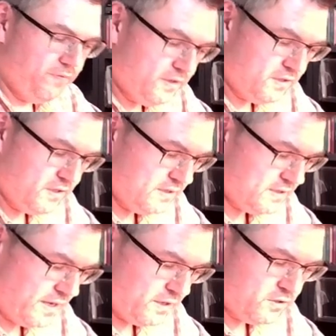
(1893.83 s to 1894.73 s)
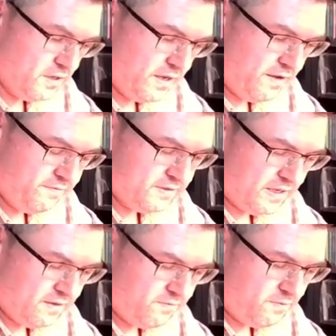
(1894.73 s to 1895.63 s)
which is actually
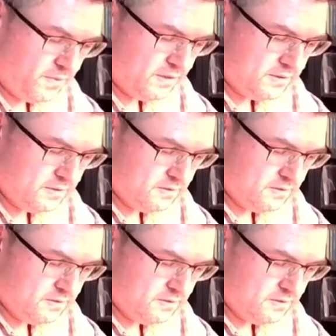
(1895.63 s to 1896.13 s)
fz from s.